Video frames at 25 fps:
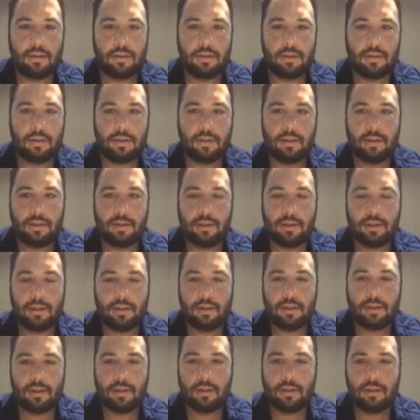
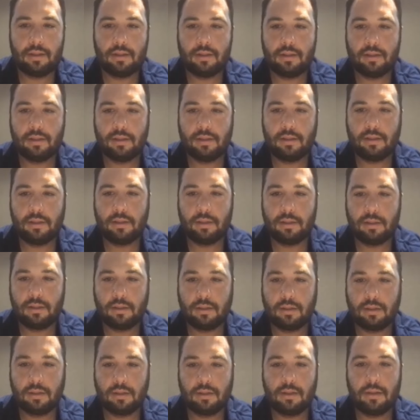
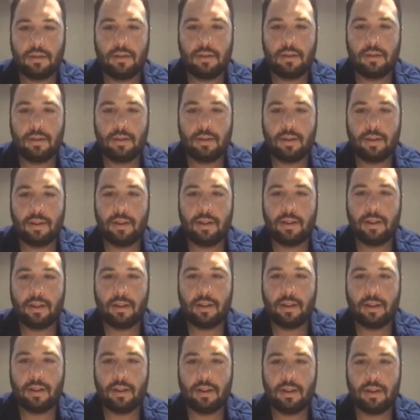
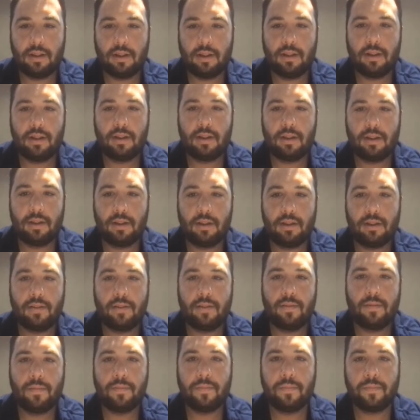
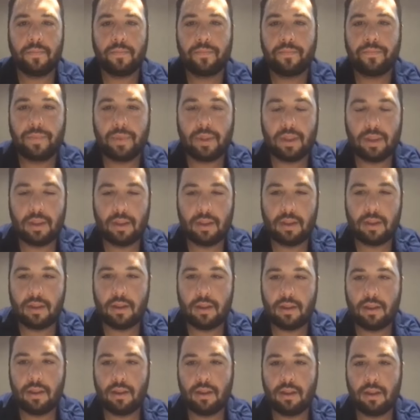
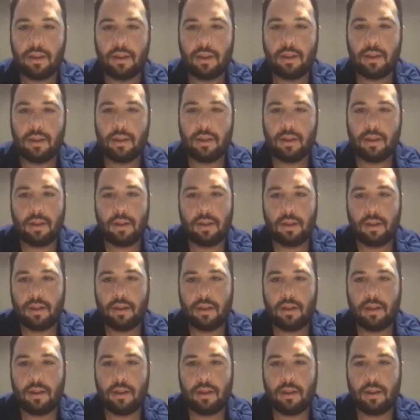[no speech]